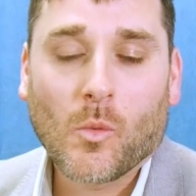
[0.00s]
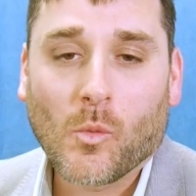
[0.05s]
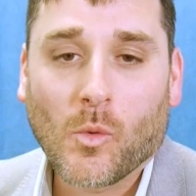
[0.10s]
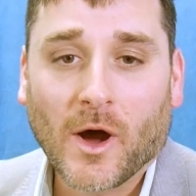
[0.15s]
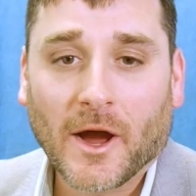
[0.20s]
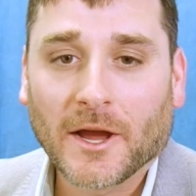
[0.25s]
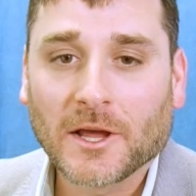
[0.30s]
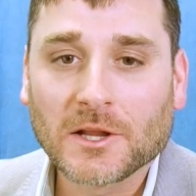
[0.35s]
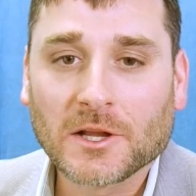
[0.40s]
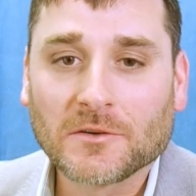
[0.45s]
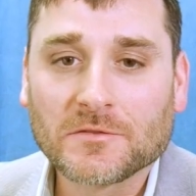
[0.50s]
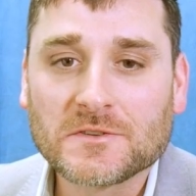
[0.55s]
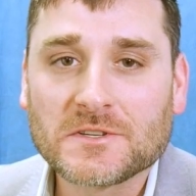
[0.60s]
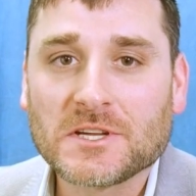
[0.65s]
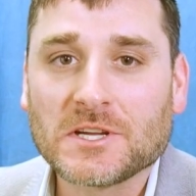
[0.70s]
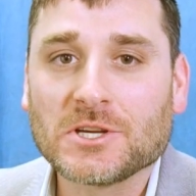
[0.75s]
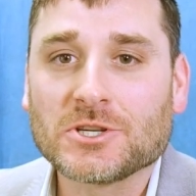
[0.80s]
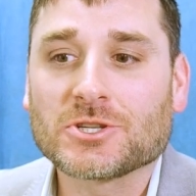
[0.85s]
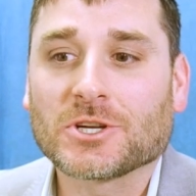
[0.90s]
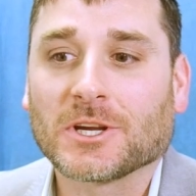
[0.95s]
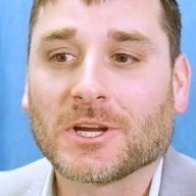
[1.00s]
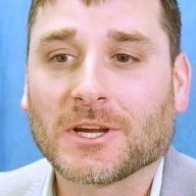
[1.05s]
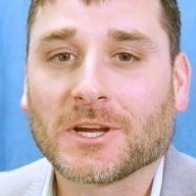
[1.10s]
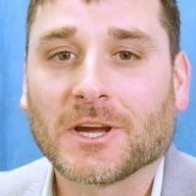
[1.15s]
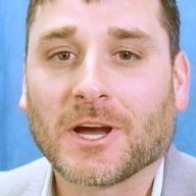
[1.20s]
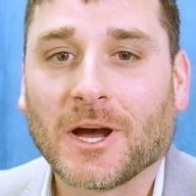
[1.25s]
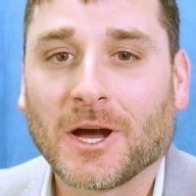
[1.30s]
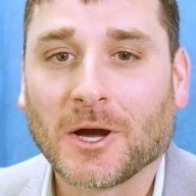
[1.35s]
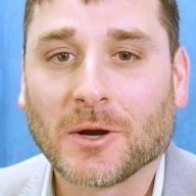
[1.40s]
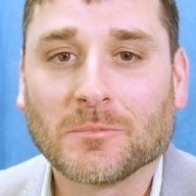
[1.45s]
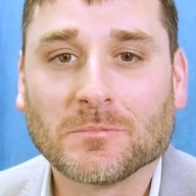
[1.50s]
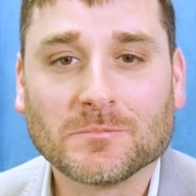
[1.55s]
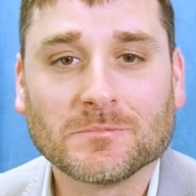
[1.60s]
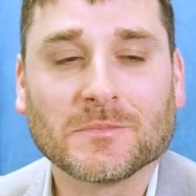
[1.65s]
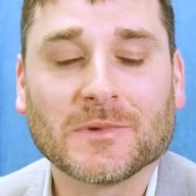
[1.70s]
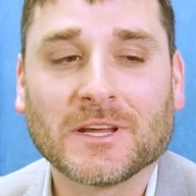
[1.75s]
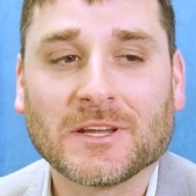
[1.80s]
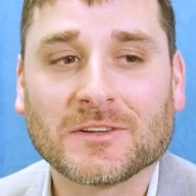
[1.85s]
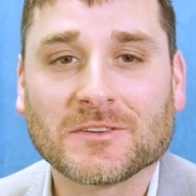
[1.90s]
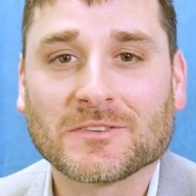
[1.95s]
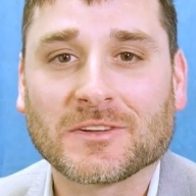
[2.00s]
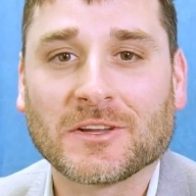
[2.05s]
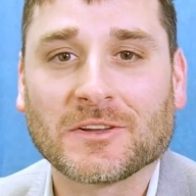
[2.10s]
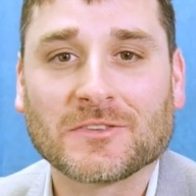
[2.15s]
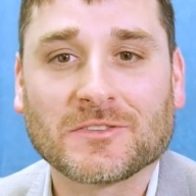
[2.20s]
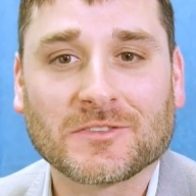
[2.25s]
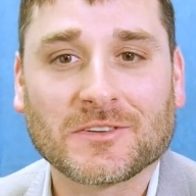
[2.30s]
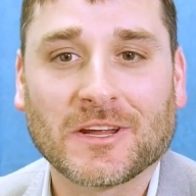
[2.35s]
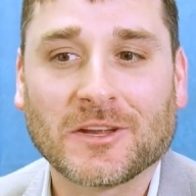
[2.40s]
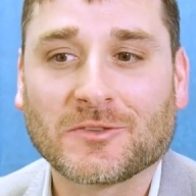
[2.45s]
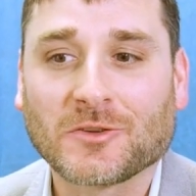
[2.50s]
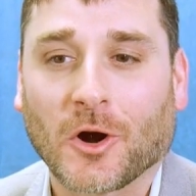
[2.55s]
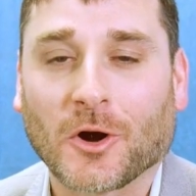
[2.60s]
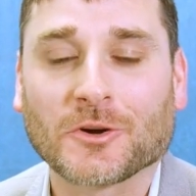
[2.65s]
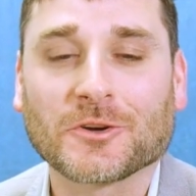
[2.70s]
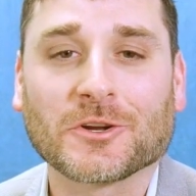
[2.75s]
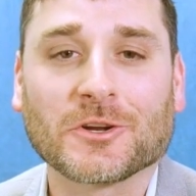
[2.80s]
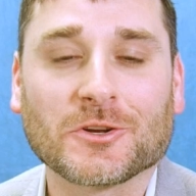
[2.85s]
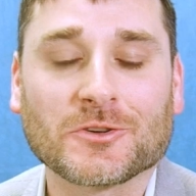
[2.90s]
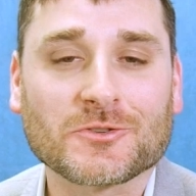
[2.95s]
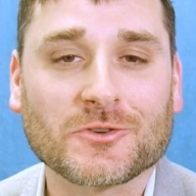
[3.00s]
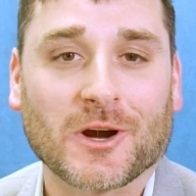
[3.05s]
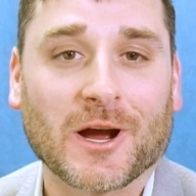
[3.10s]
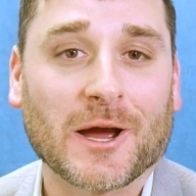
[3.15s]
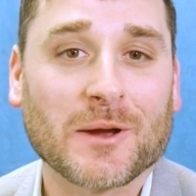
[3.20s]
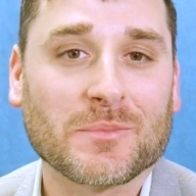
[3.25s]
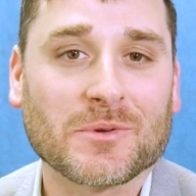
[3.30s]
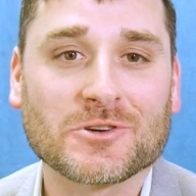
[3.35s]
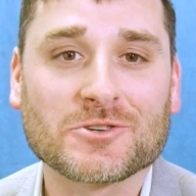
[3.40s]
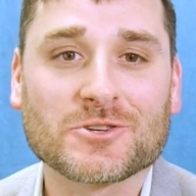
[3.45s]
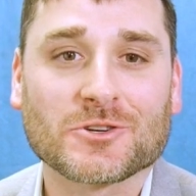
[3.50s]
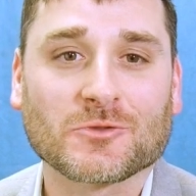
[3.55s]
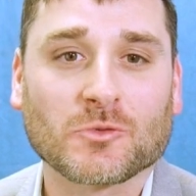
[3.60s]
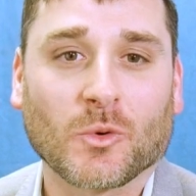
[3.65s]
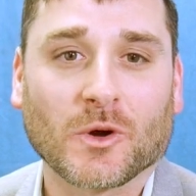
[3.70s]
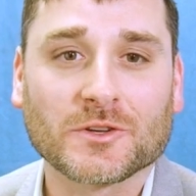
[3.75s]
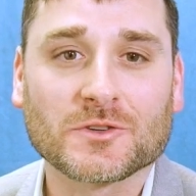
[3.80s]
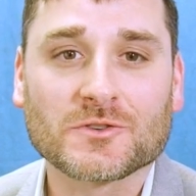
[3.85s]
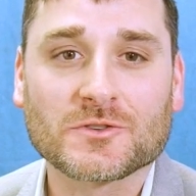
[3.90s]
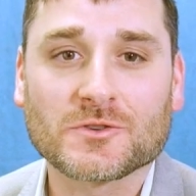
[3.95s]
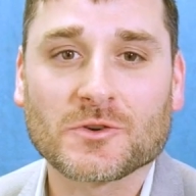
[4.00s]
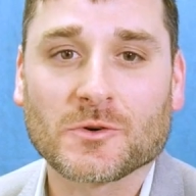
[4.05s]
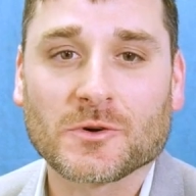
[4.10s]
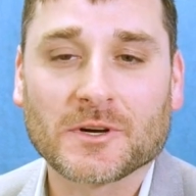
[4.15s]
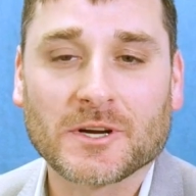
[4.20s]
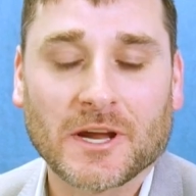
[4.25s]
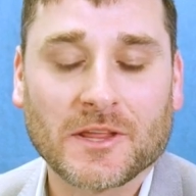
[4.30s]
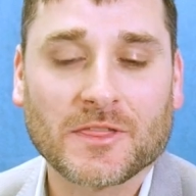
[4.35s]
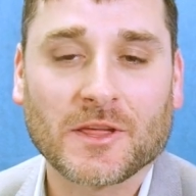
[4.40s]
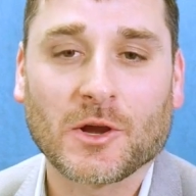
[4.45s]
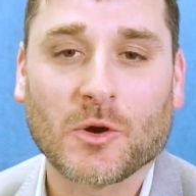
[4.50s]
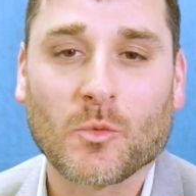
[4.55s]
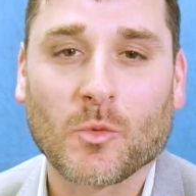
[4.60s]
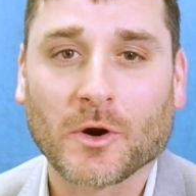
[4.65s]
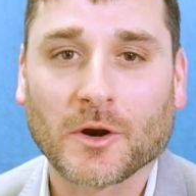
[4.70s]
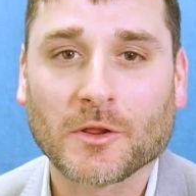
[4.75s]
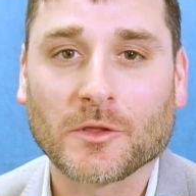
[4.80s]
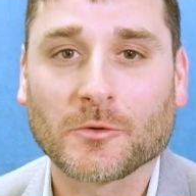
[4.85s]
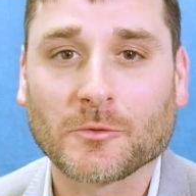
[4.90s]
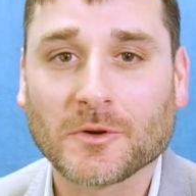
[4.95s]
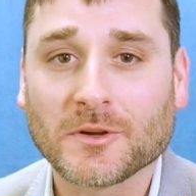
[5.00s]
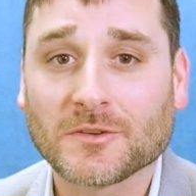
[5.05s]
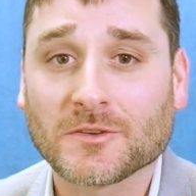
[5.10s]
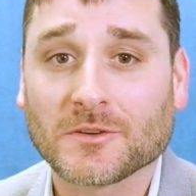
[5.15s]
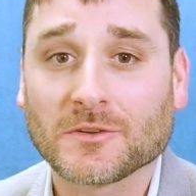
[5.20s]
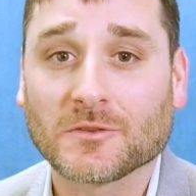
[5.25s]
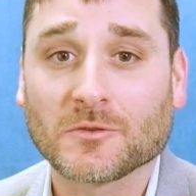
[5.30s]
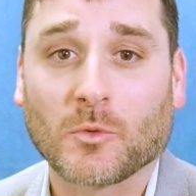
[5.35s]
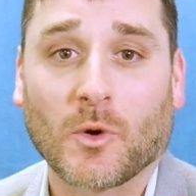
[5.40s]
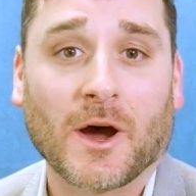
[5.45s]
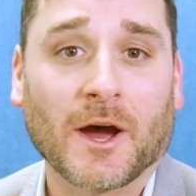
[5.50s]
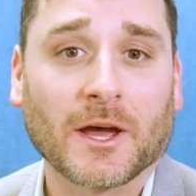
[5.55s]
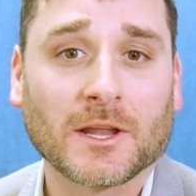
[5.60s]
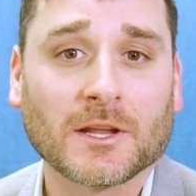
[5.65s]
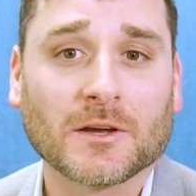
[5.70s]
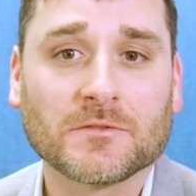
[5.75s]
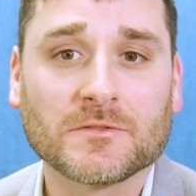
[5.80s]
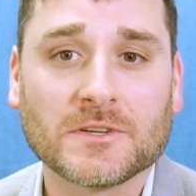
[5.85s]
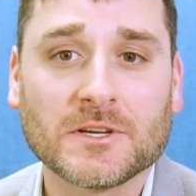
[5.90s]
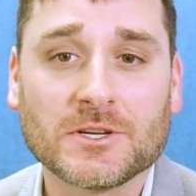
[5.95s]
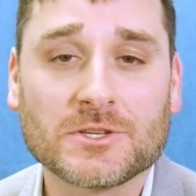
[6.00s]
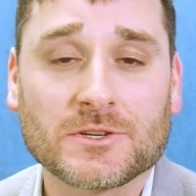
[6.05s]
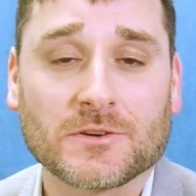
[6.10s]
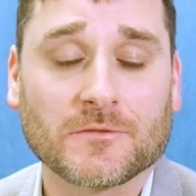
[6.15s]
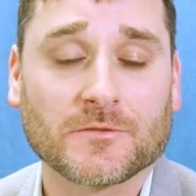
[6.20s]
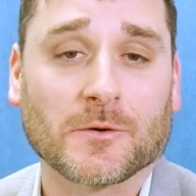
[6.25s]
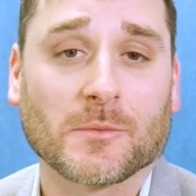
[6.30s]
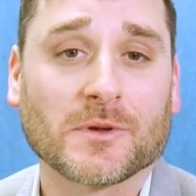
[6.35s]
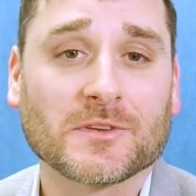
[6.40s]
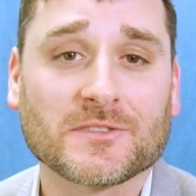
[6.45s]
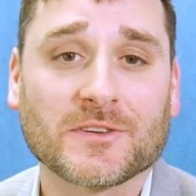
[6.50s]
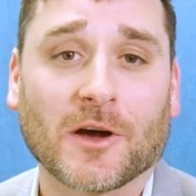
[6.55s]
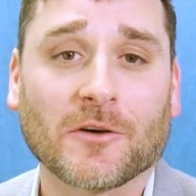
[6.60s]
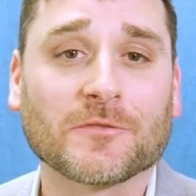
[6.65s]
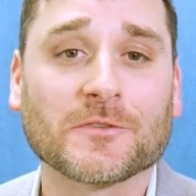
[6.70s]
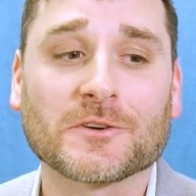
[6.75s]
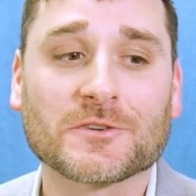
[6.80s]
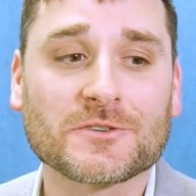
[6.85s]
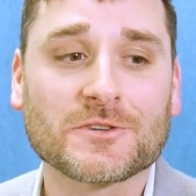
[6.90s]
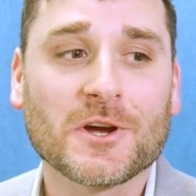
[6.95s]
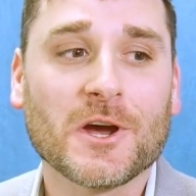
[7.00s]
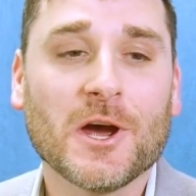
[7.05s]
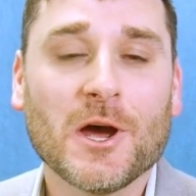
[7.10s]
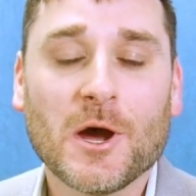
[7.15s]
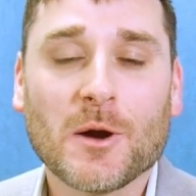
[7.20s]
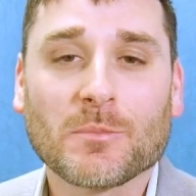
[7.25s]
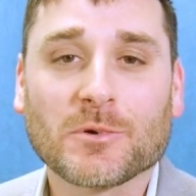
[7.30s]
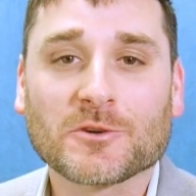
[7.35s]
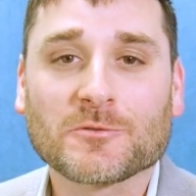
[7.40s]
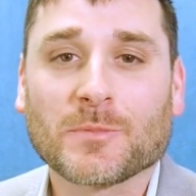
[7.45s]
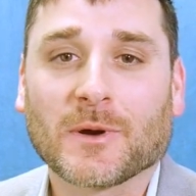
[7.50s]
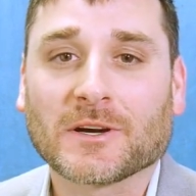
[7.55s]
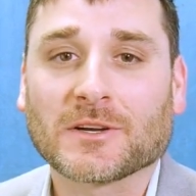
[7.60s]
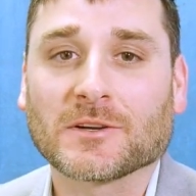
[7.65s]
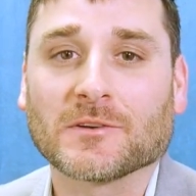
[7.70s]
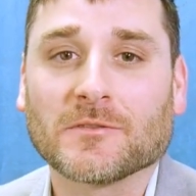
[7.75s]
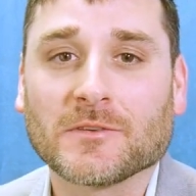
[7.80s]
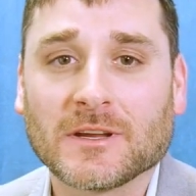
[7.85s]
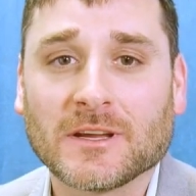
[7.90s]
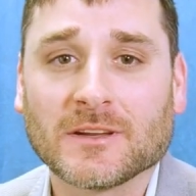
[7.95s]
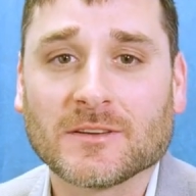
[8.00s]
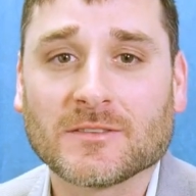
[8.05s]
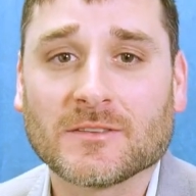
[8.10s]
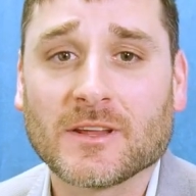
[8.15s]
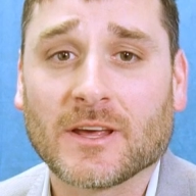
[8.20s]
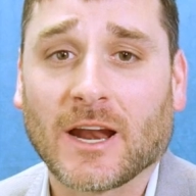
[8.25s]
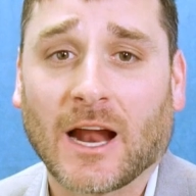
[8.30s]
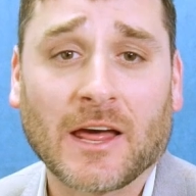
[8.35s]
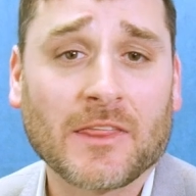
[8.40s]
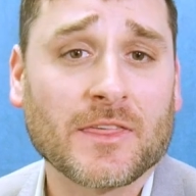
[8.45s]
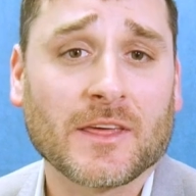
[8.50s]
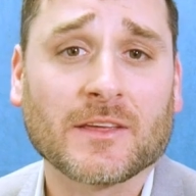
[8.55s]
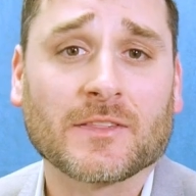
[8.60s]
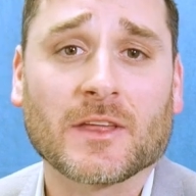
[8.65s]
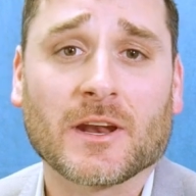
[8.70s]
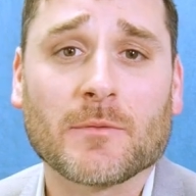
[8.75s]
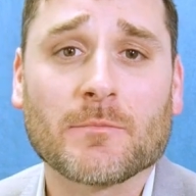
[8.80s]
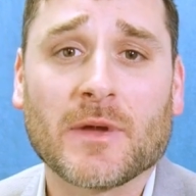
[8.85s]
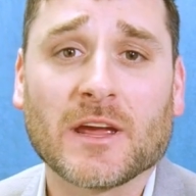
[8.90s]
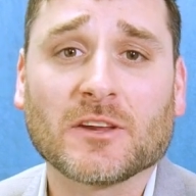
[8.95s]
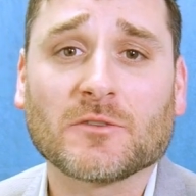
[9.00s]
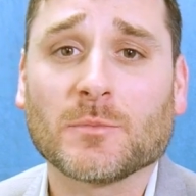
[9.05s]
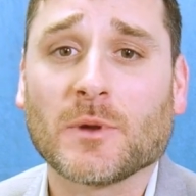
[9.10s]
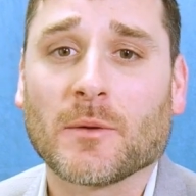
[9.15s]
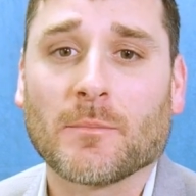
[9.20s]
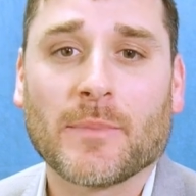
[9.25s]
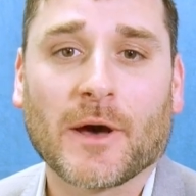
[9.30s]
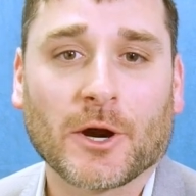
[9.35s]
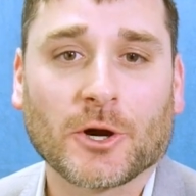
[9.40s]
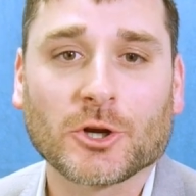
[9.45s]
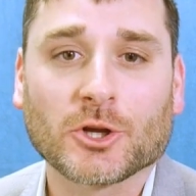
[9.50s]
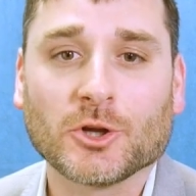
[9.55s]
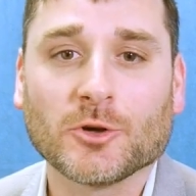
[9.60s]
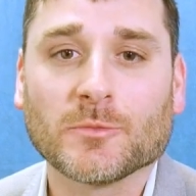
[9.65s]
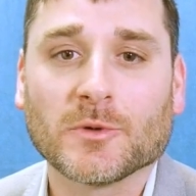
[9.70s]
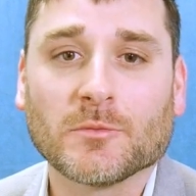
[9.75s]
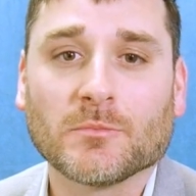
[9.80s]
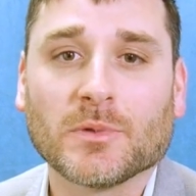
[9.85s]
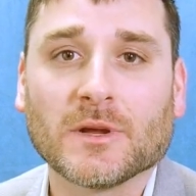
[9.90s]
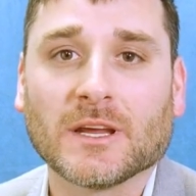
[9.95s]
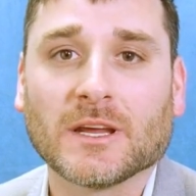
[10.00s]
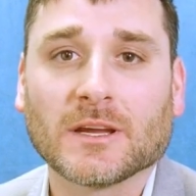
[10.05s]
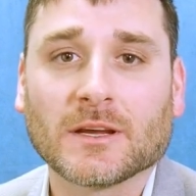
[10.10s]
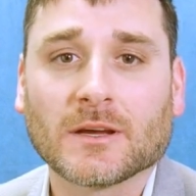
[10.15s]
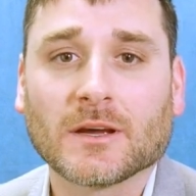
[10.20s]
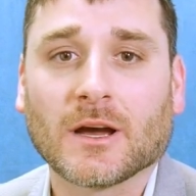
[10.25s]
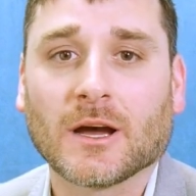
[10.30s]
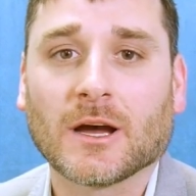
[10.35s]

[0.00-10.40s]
Why I love teaching is it's hard to describe in just one story. I think one of the reasons why I love teaching from a selfish perspective is that I think that it makes me a better human being.